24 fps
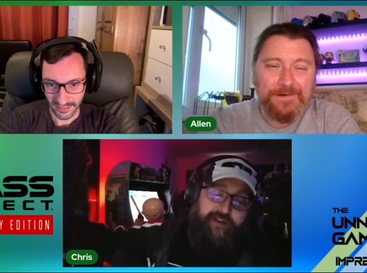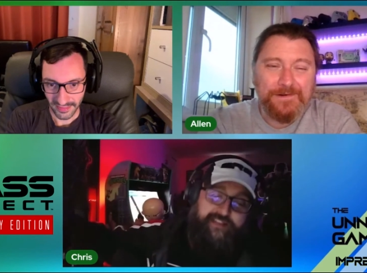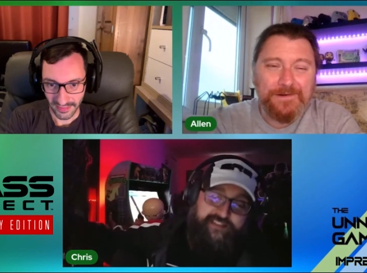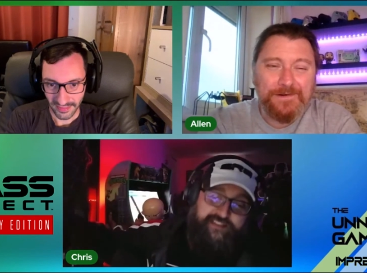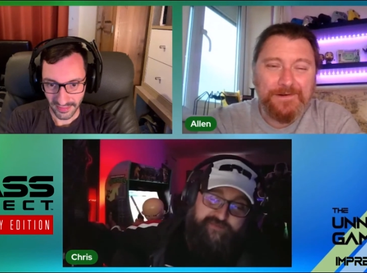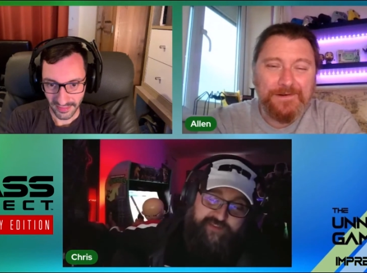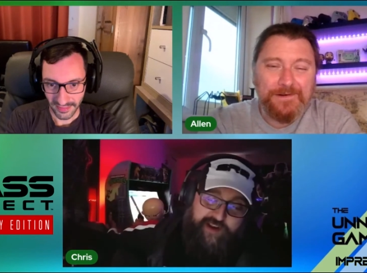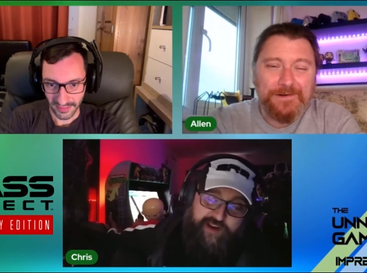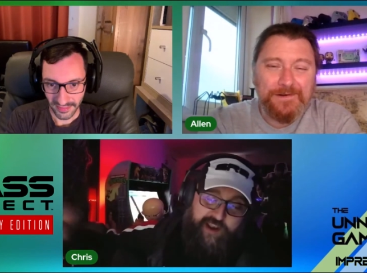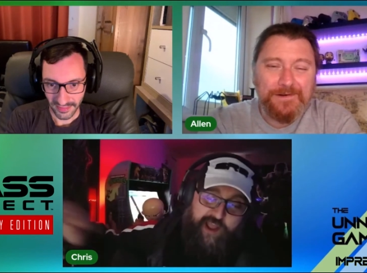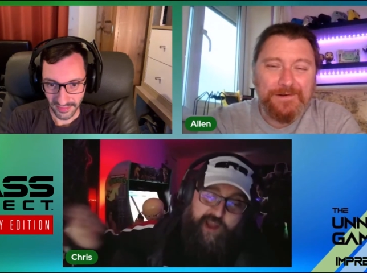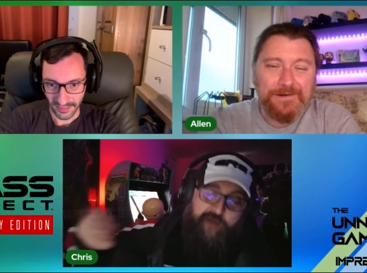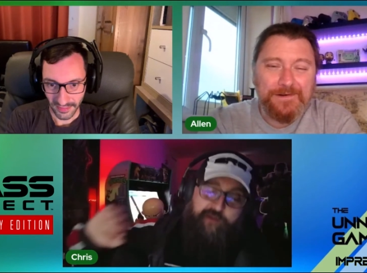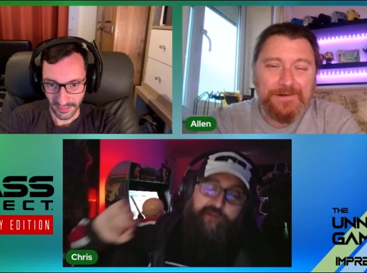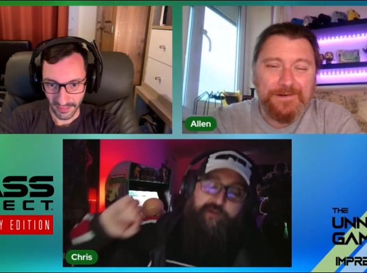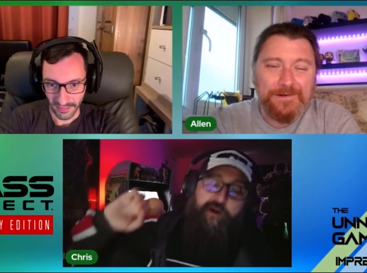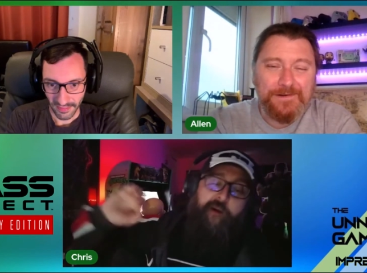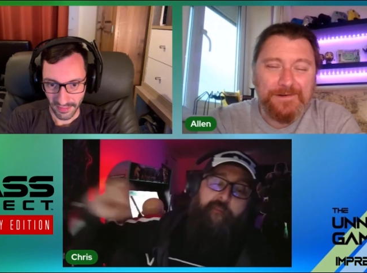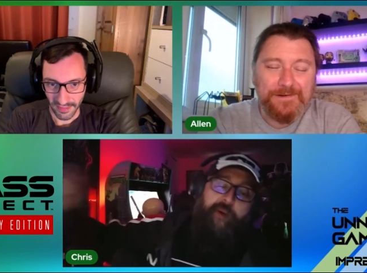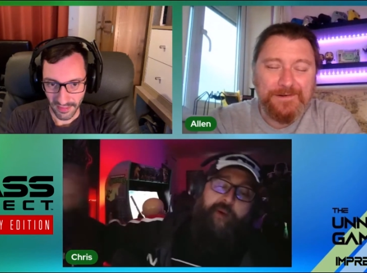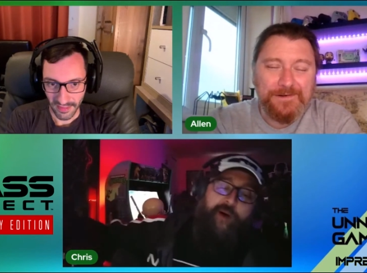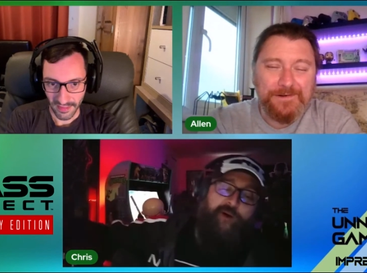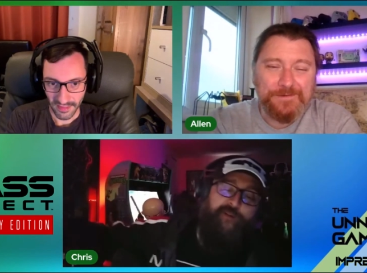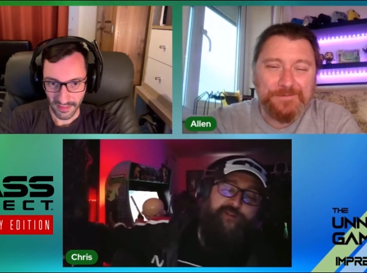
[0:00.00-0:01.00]
Speaker 1: of the low. You are
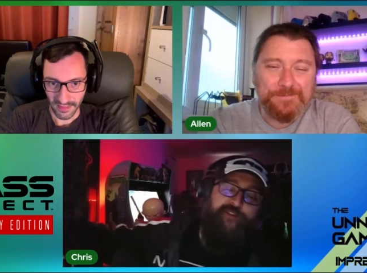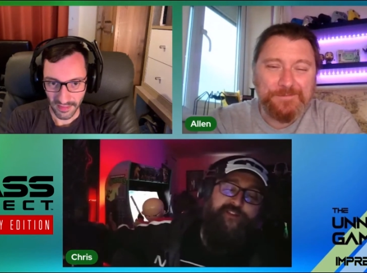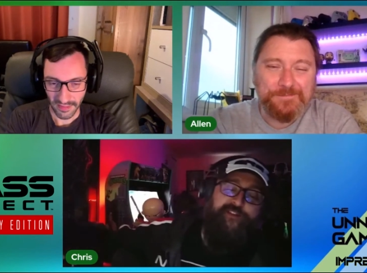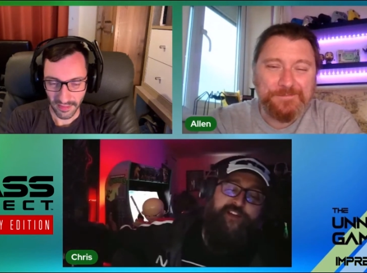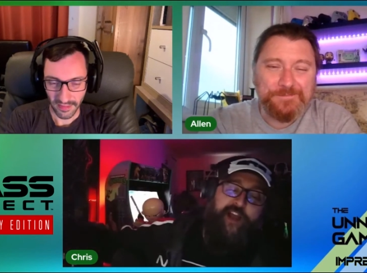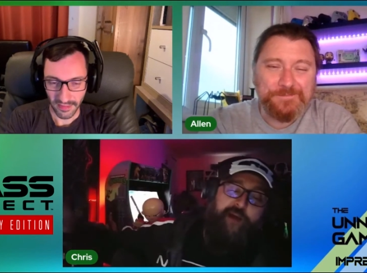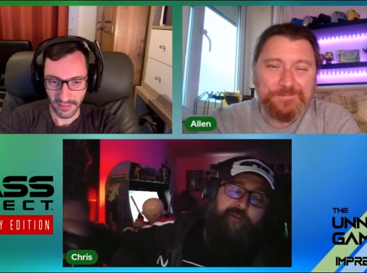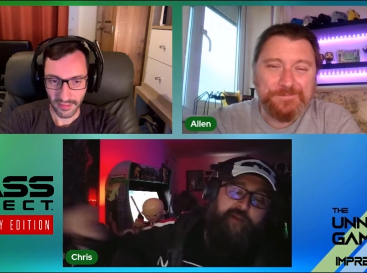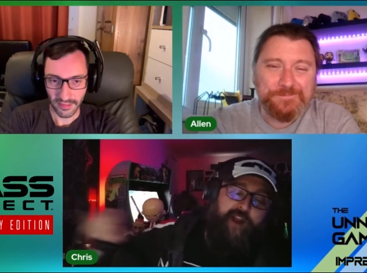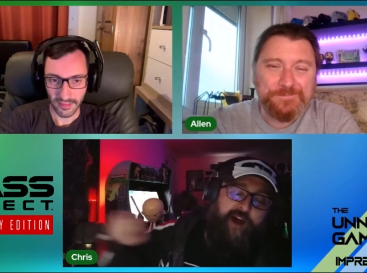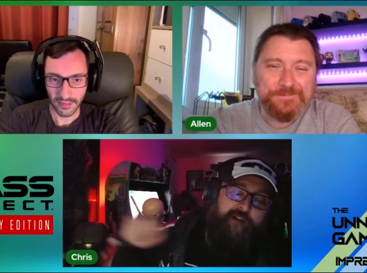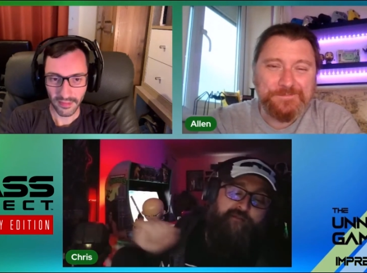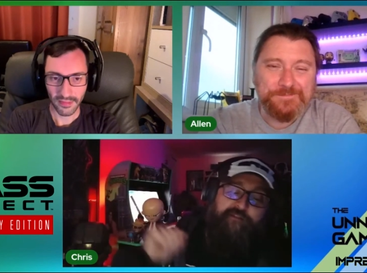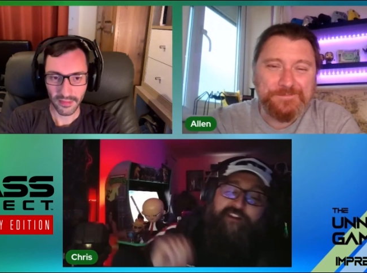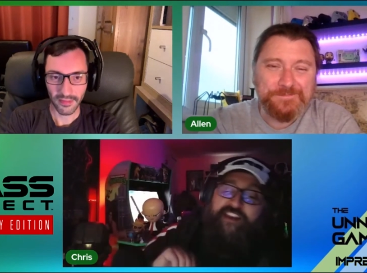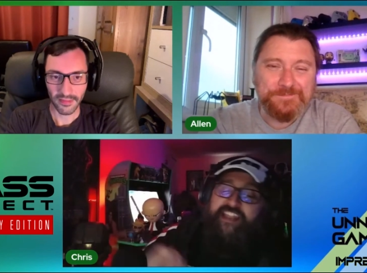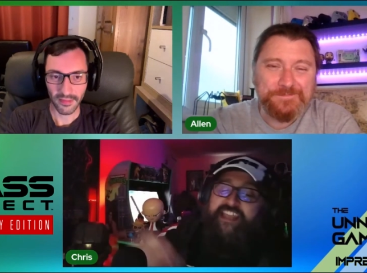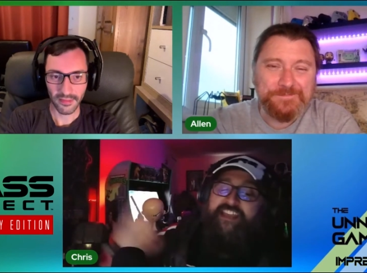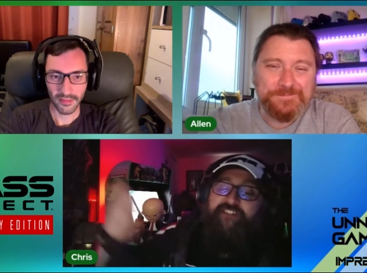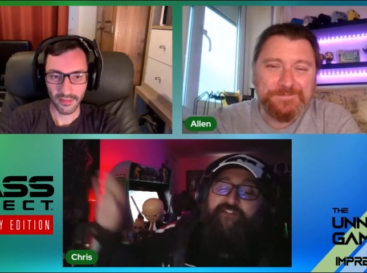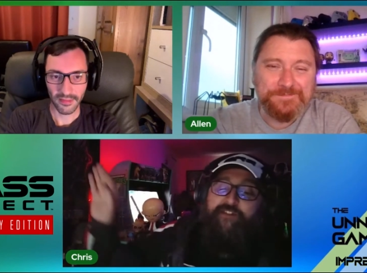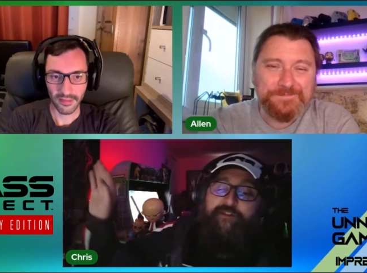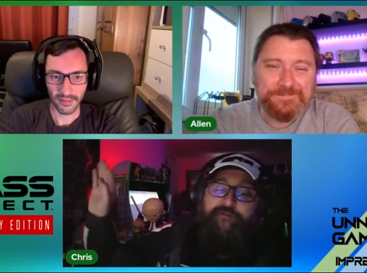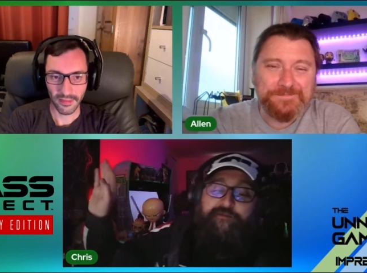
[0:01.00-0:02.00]
pond scum, and I will leave
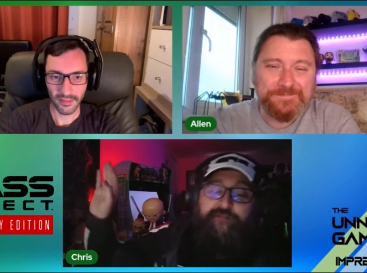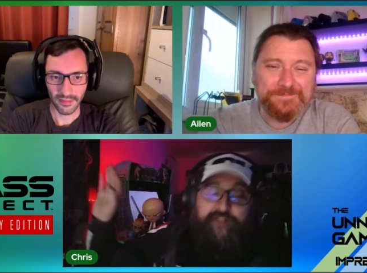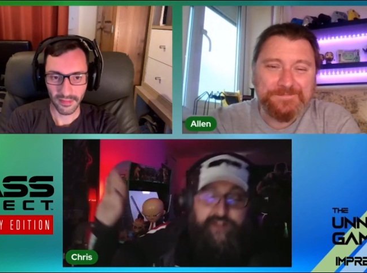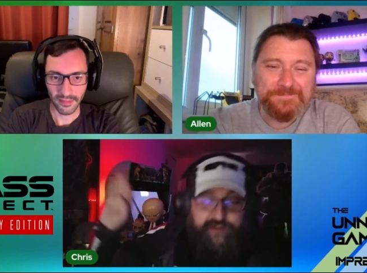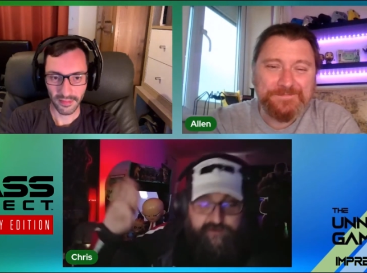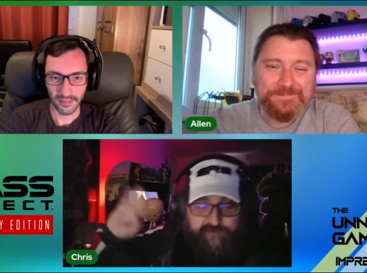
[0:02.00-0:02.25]
you to